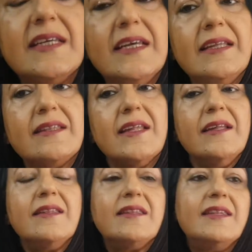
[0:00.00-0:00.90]
is
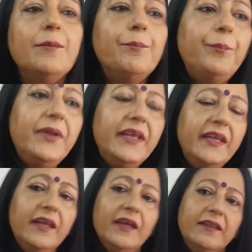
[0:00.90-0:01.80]

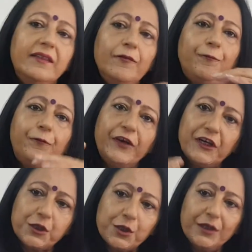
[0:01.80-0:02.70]
simply the
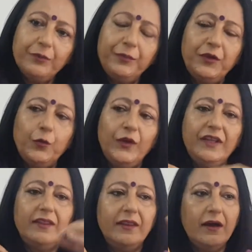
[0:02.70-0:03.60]
friction
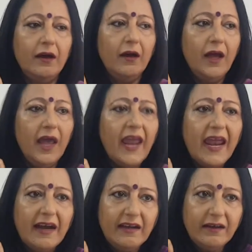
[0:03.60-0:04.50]
between the
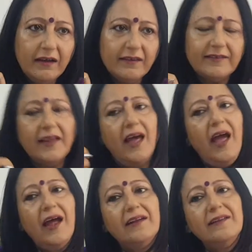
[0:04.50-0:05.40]
elders
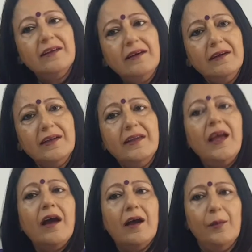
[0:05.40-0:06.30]
and the
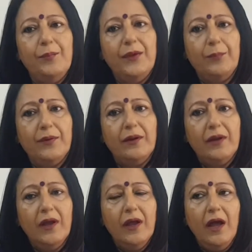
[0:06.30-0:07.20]
younger people.
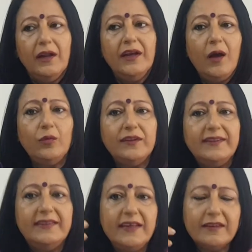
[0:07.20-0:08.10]
Now,
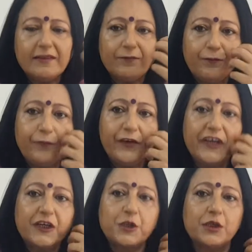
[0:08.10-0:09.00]
this
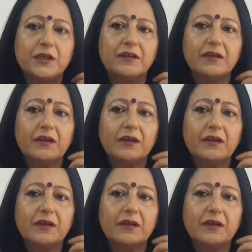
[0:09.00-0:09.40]
friction,